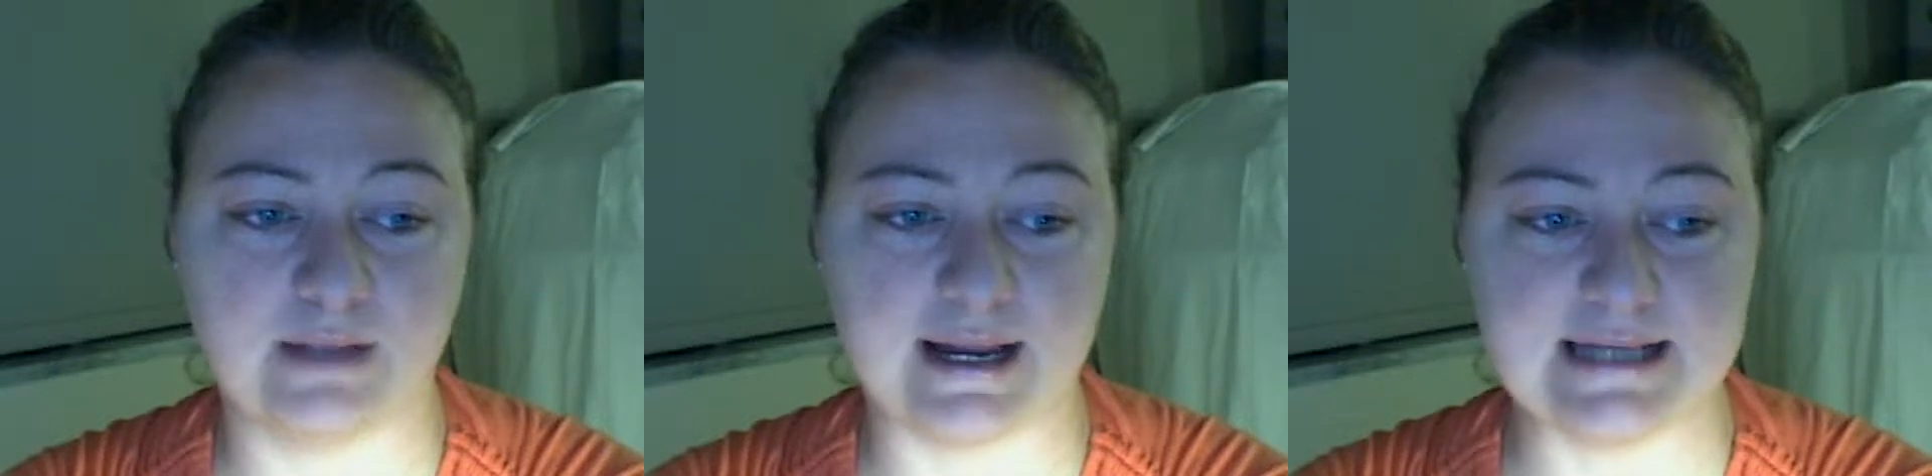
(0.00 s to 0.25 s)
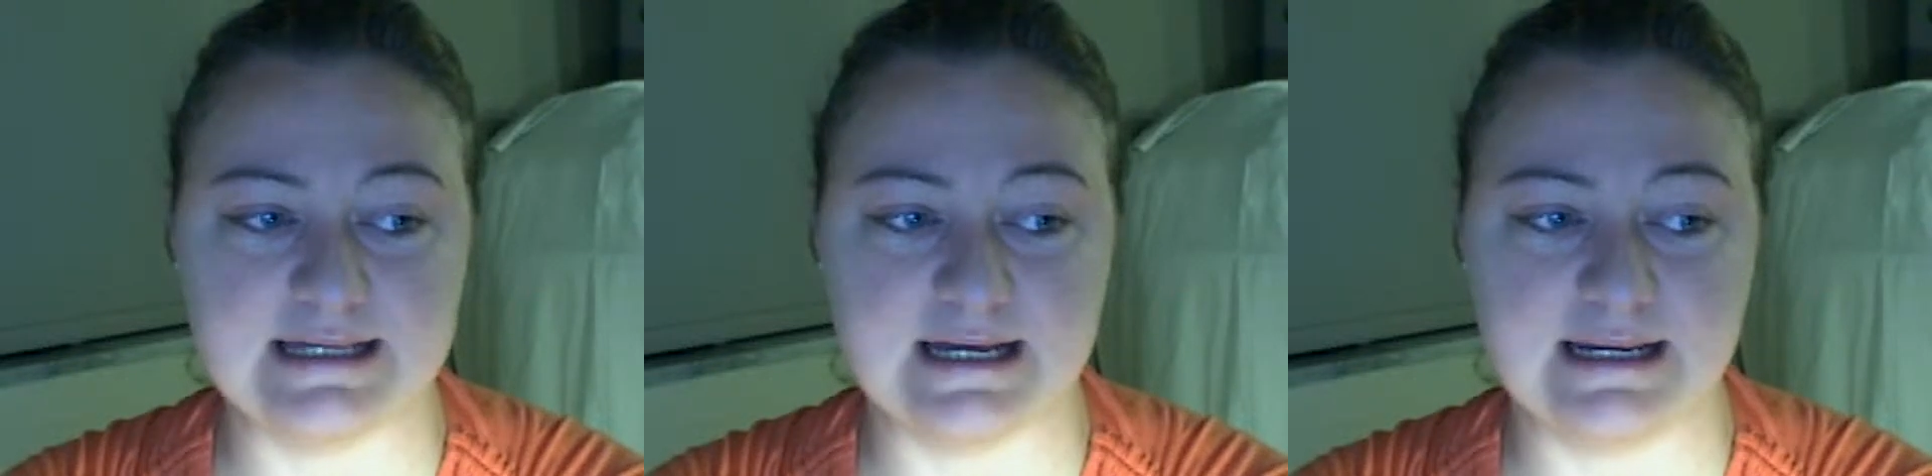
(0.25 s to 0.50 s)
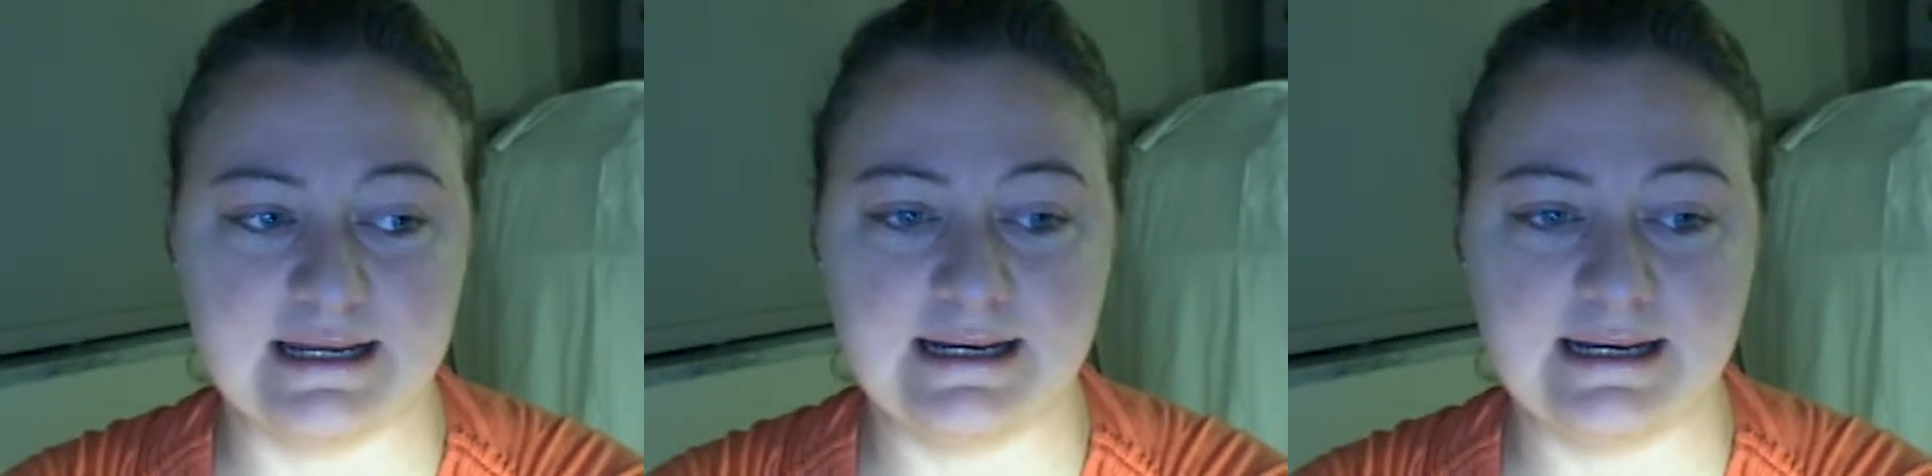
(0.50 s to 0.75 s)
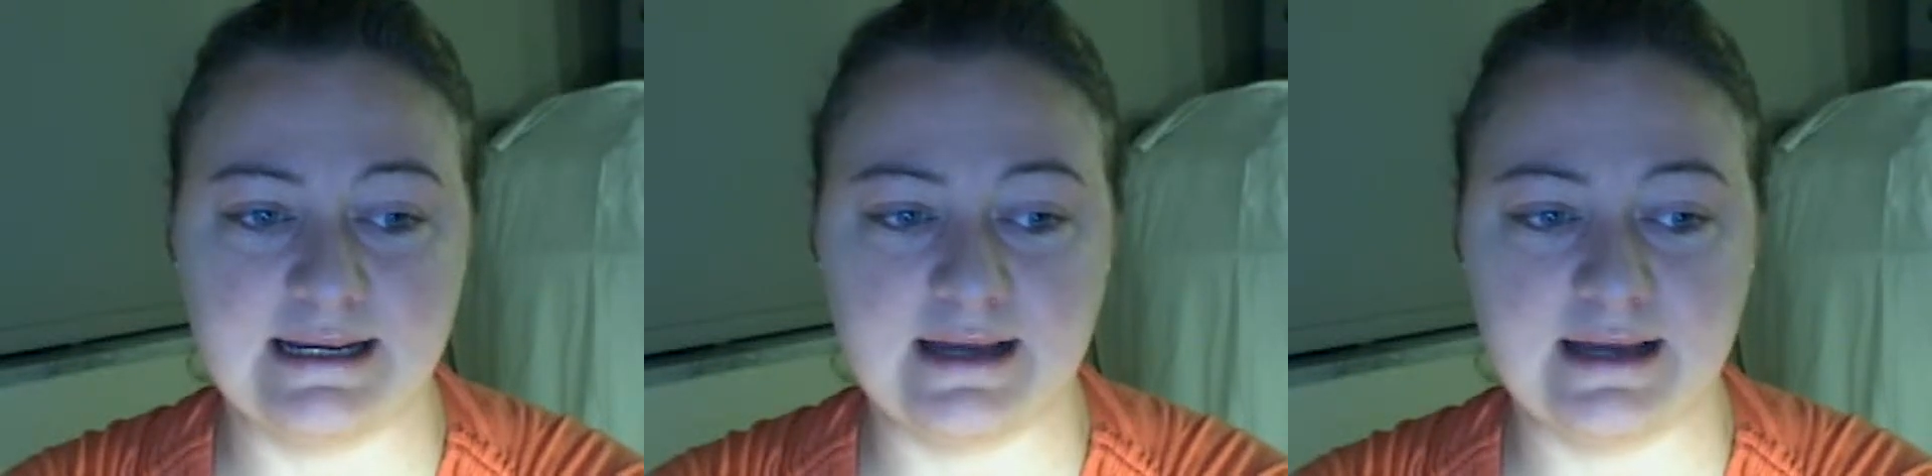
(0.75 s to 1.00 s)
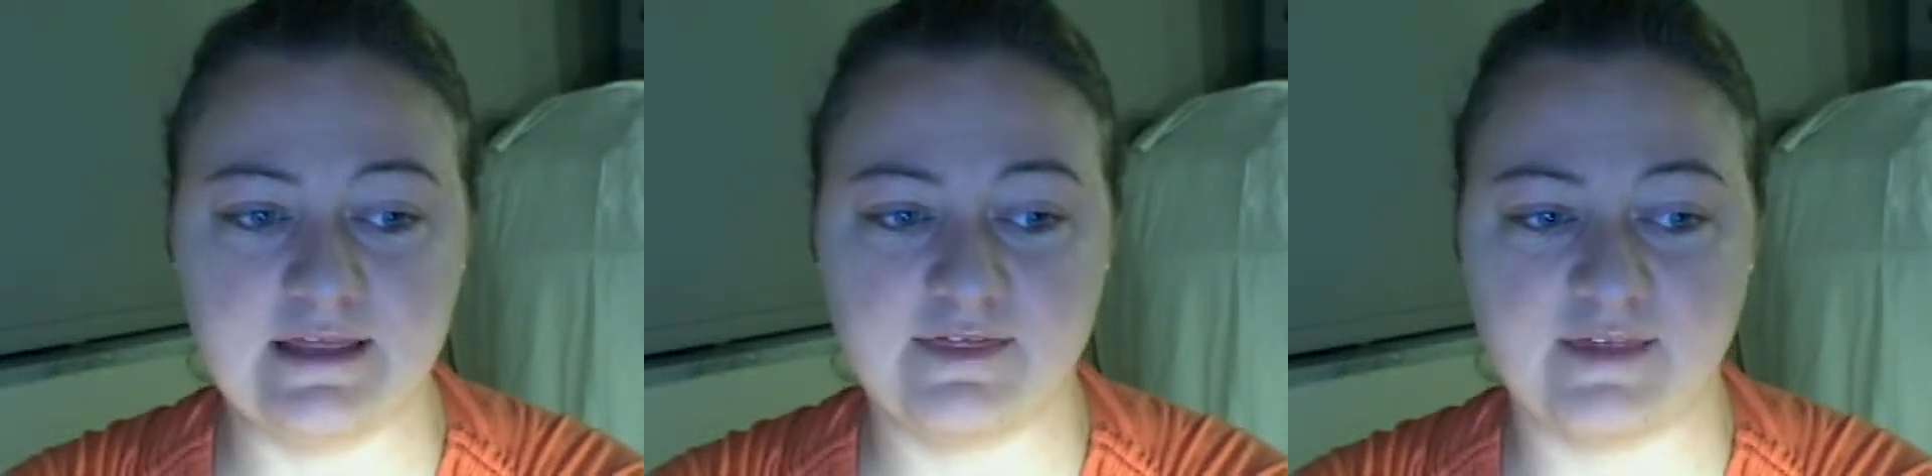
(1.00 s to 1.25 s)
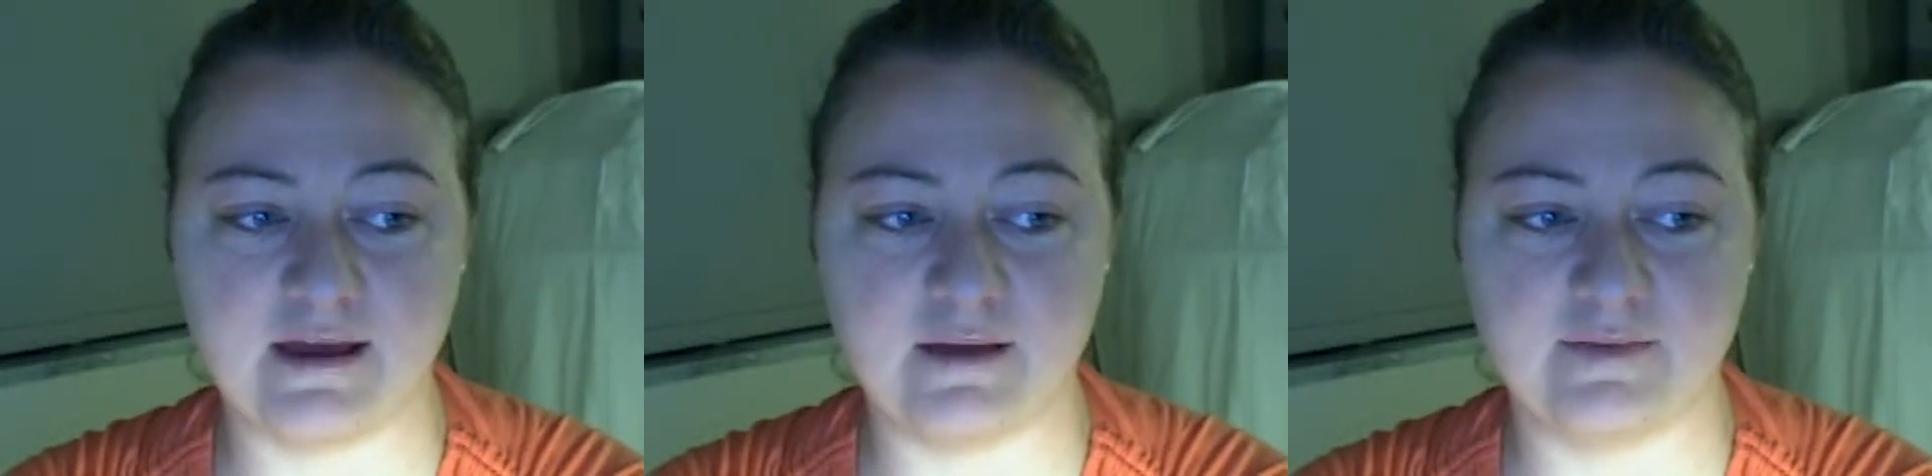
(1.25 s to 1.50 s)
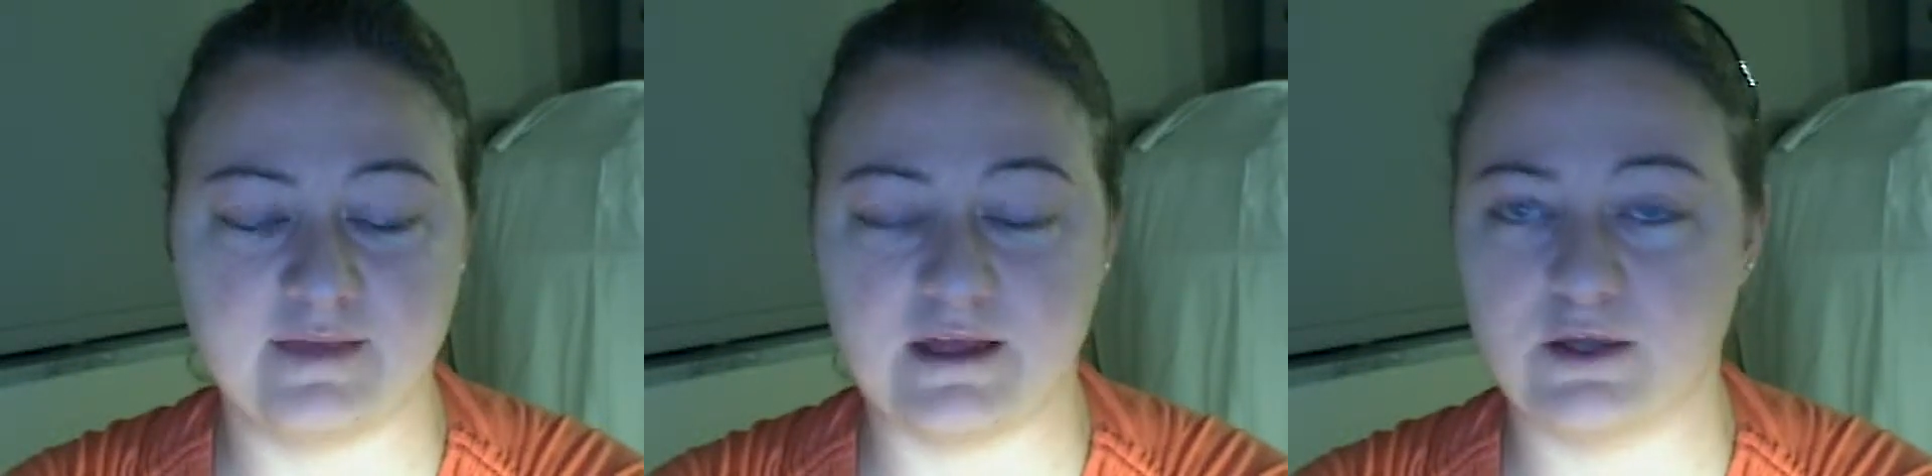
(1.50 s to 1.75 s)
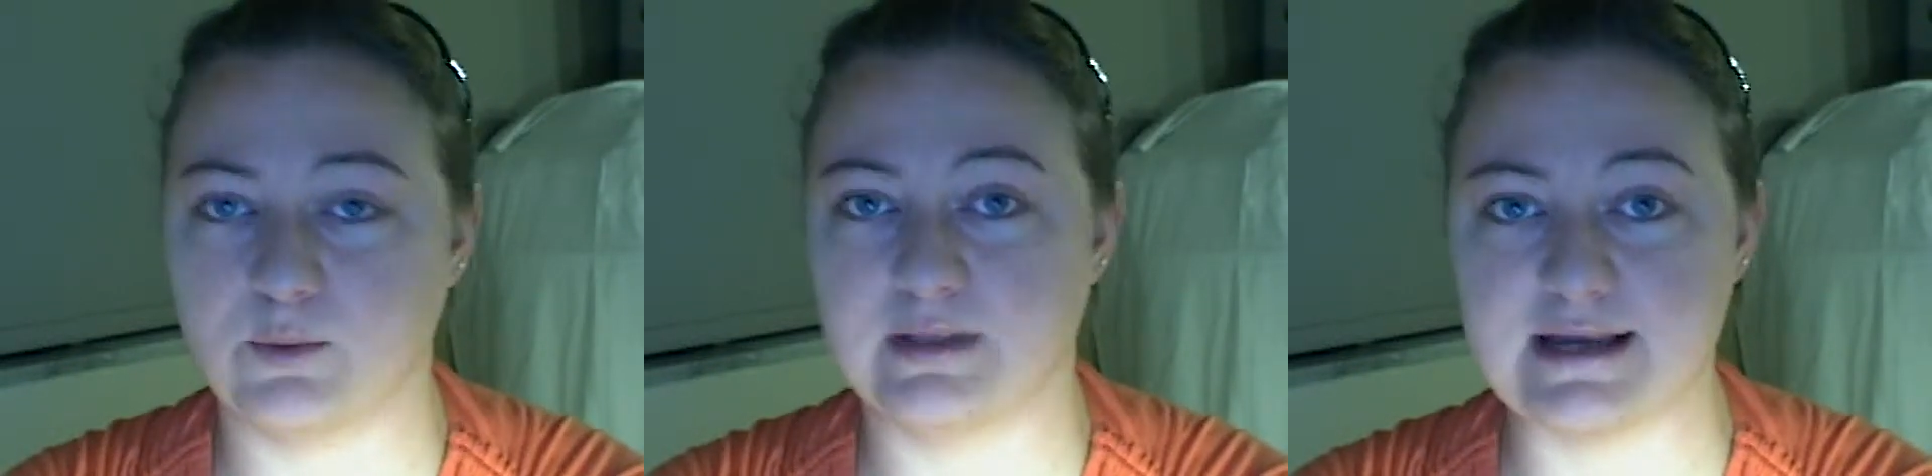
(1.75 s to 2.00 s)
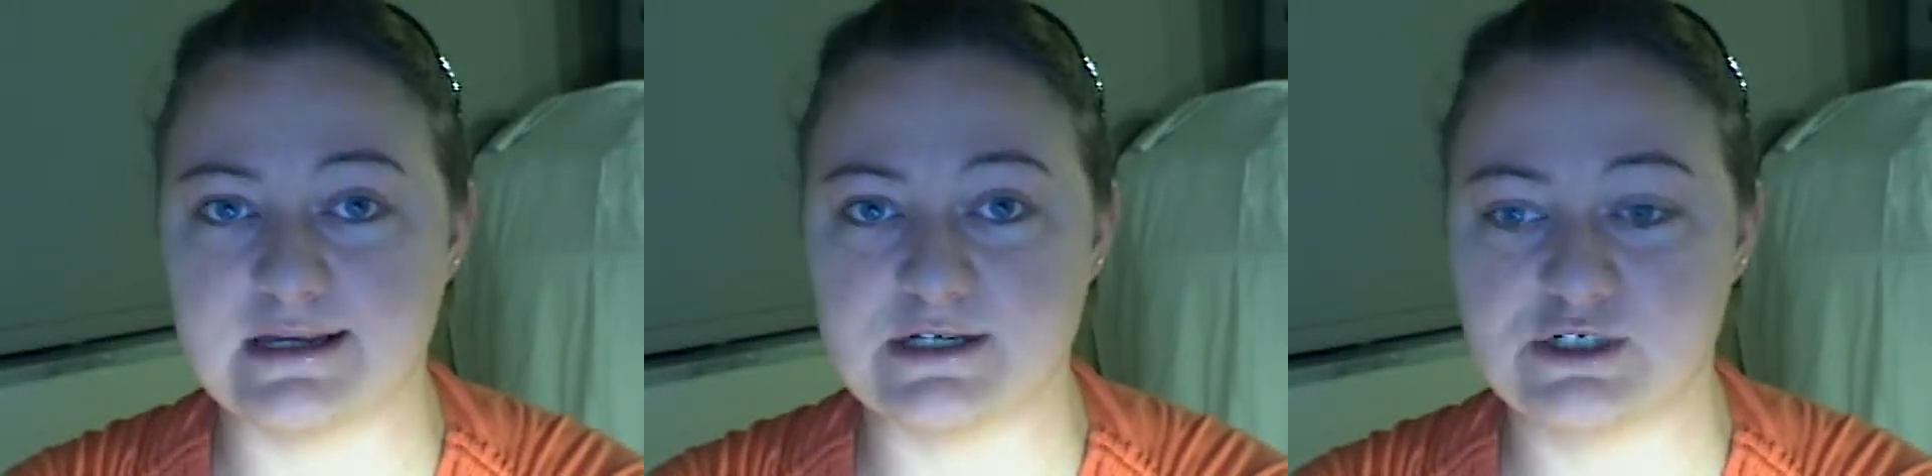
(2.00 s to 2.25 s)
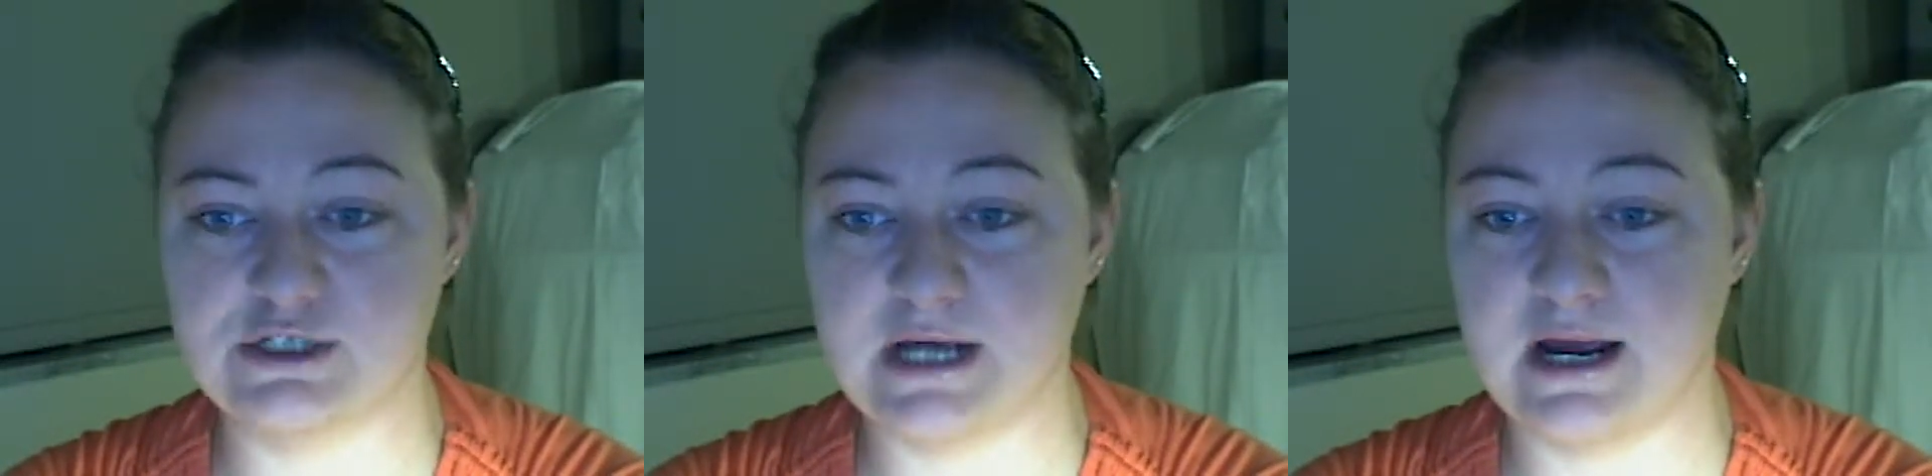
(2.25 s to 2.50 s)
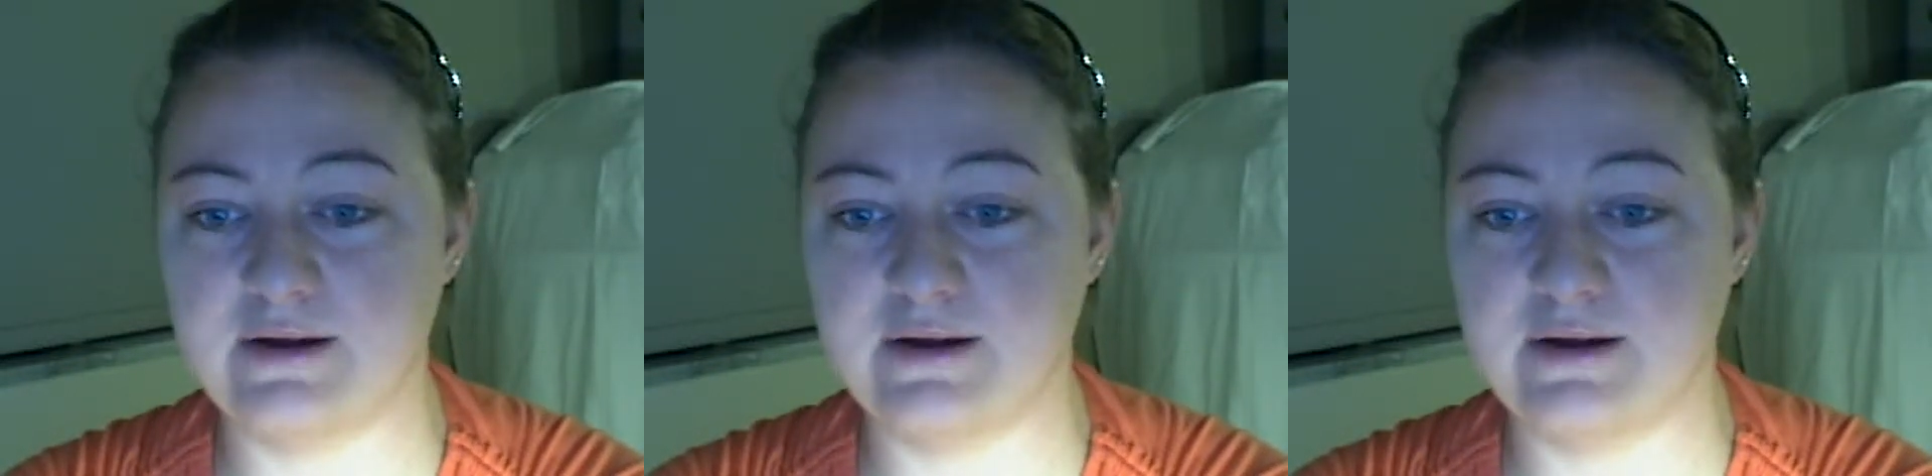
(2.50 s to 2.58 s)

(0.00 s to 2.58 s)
I said, anything that you would like to share,